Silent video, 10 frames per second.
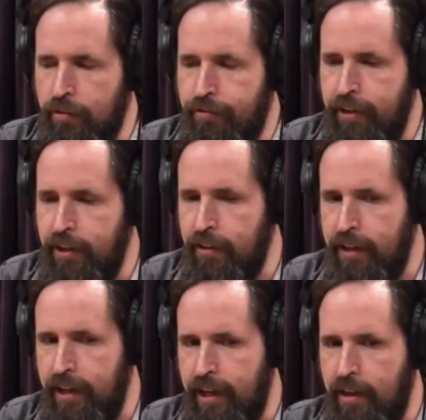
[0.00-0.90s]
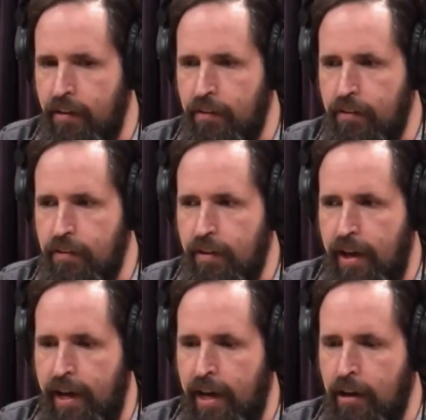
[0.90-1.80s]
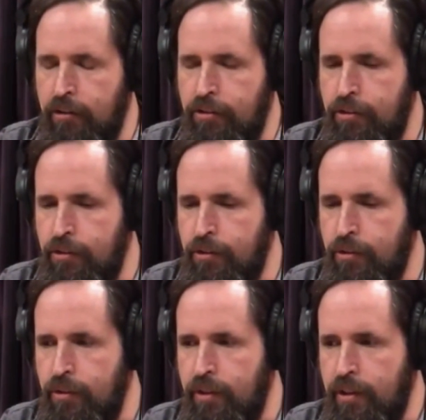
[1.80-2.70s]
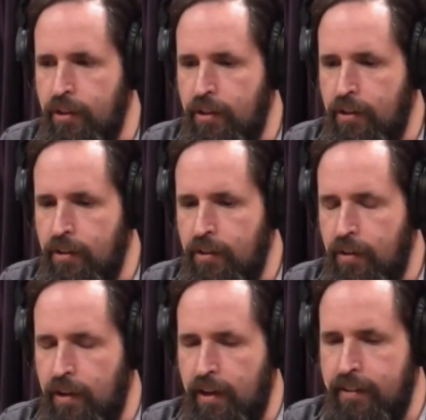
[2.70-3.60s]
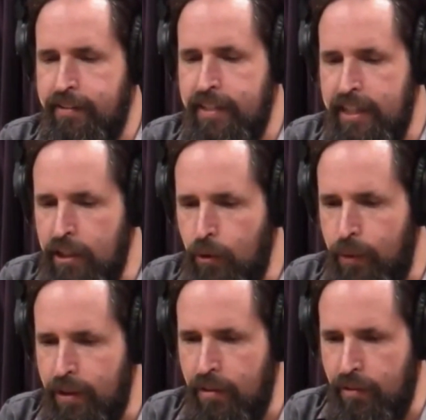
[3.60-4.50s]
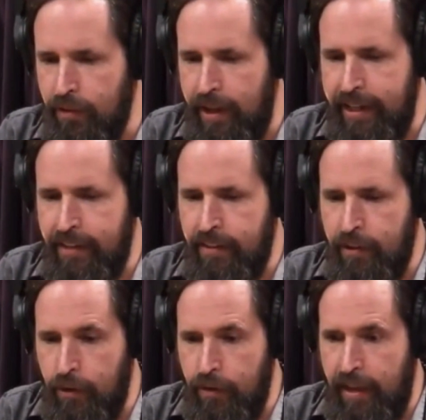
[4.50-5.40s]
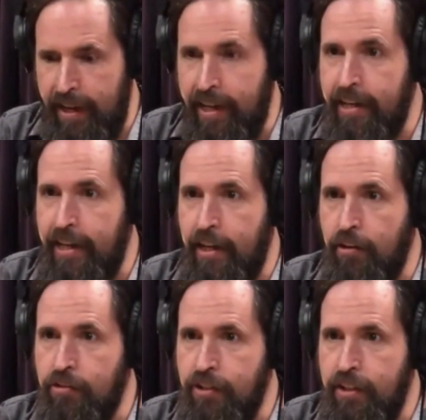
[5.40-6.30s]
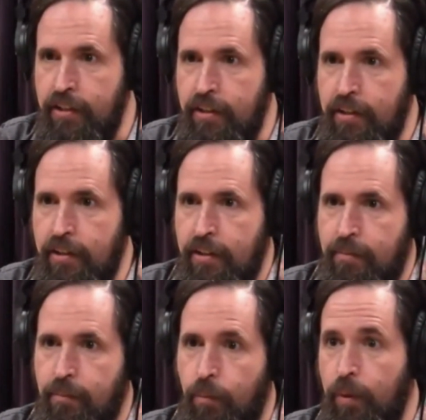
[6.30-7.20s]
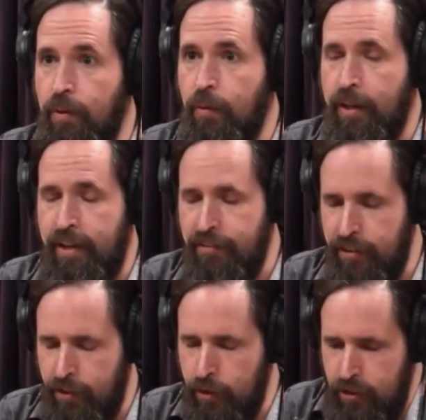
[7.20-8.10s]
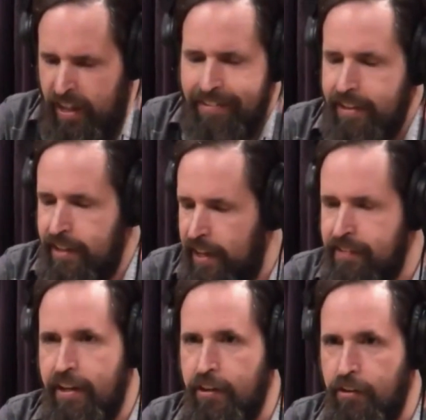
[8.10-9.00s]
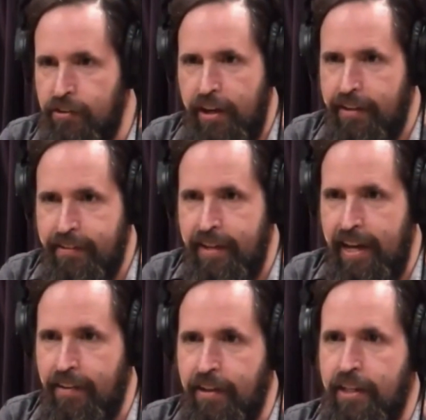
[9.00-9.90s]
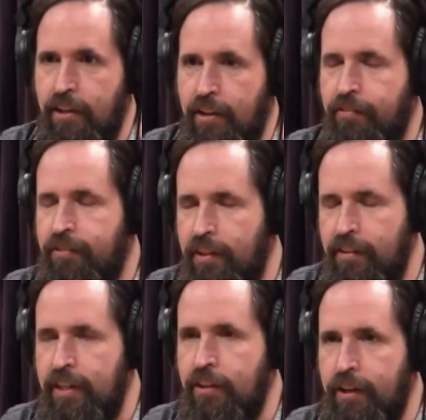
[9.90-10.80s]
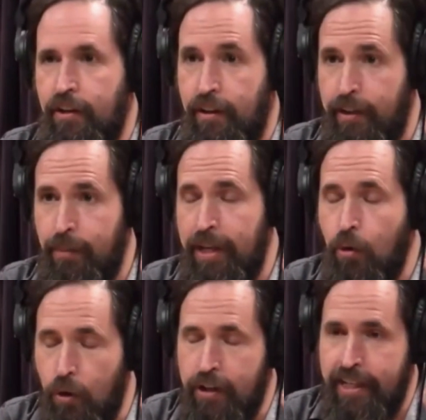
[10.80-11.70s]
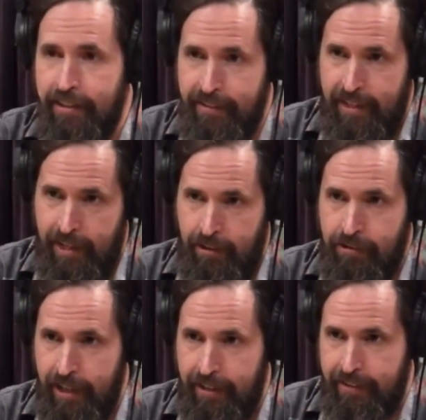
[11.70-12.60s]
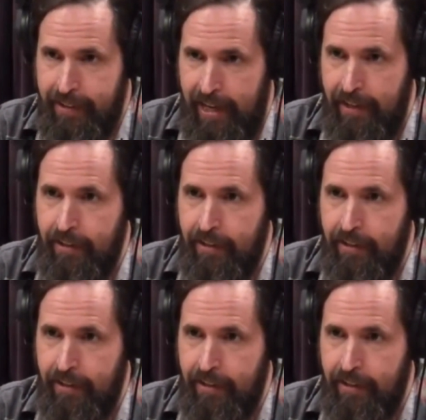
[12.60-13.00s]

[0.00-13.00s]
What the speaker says: figuring out how to deal with, like, that kind of energy. Like, that's an energetic state. Like, if suddenly you get, being horny is an energetic state.